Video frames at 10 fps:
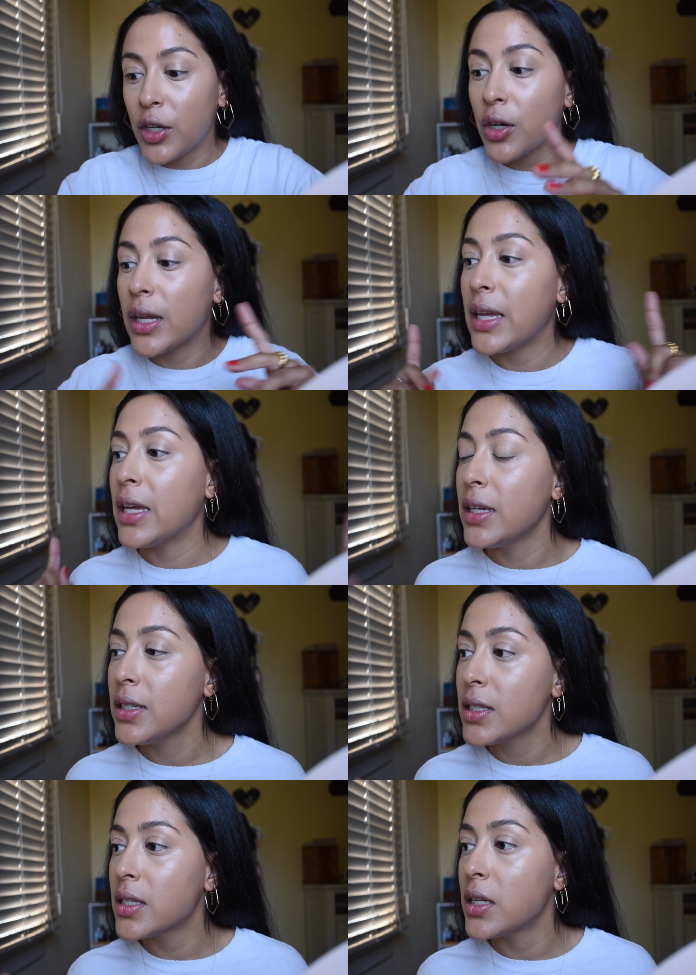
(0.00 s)
There
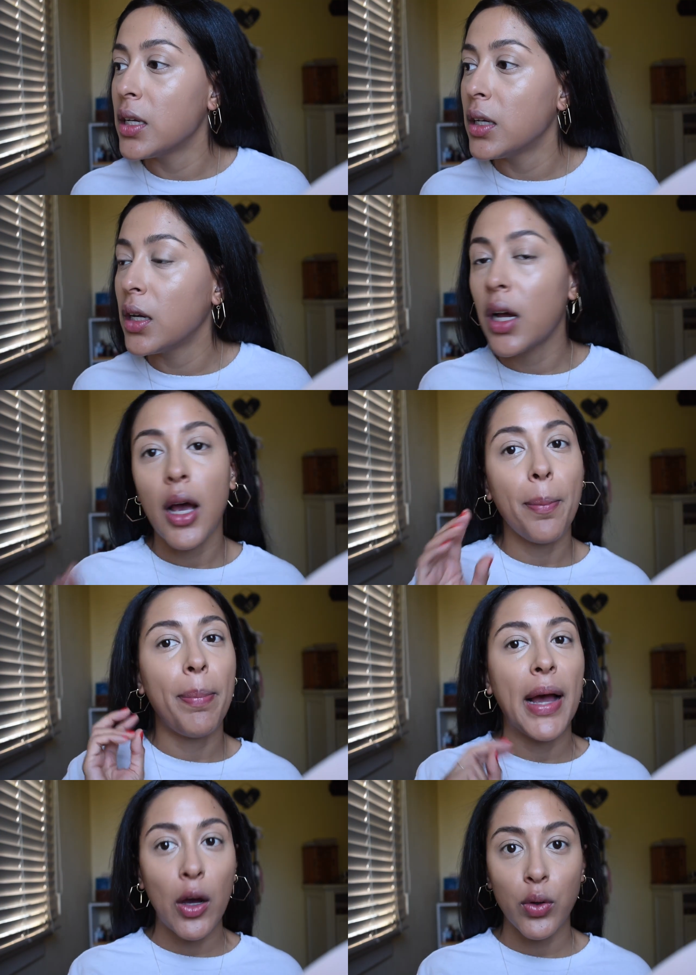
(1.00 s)
is a
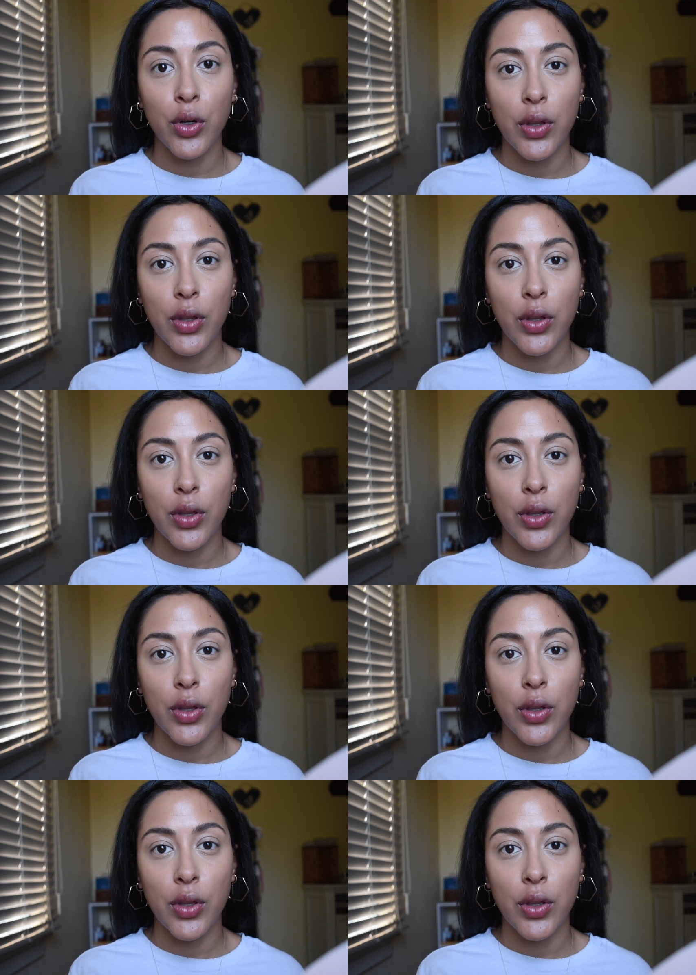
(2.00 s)
powder